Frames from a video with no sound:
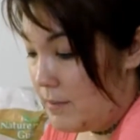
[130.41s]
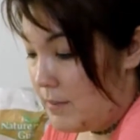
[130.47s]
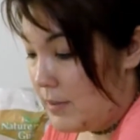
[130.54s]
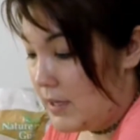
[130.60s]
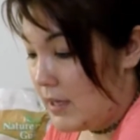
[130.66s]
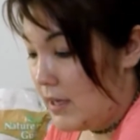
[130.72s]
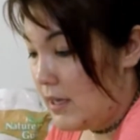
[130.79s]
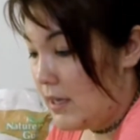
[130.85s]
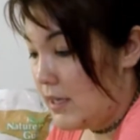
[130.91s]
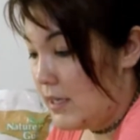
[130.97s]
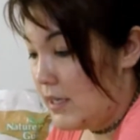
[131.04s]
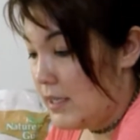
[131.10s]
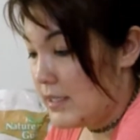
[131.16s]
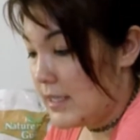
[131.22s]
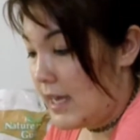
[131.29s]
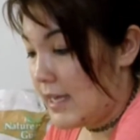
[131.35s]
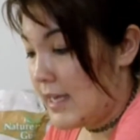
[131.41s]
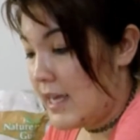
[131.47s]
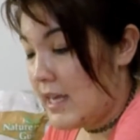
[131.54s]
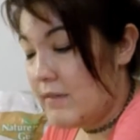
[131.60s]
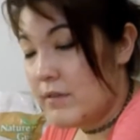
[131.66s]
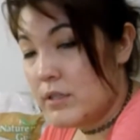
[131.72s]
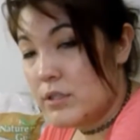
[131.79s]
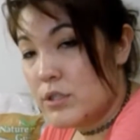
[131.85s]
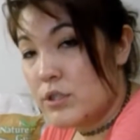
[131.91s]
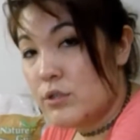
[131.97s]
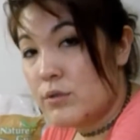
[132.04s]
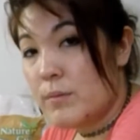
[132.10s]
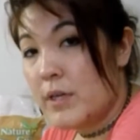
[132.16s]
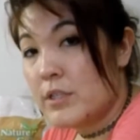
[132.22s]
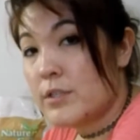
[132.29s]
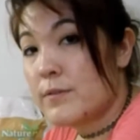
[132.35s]
because I gave it too
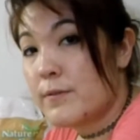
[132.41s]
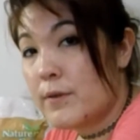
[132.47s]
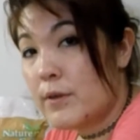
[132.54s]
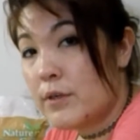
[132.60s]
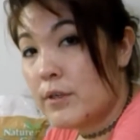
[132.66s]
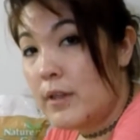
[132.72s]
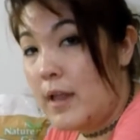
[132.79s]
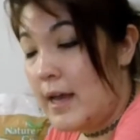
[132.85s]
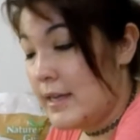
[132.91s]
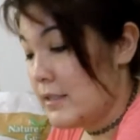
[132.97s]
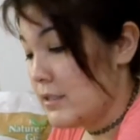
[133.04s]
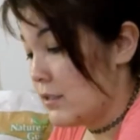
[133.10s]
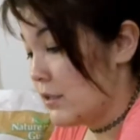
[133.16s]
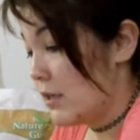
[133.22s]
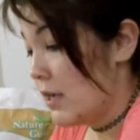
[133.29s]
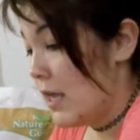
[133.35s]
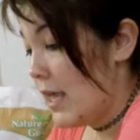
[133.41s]
much fertilizer.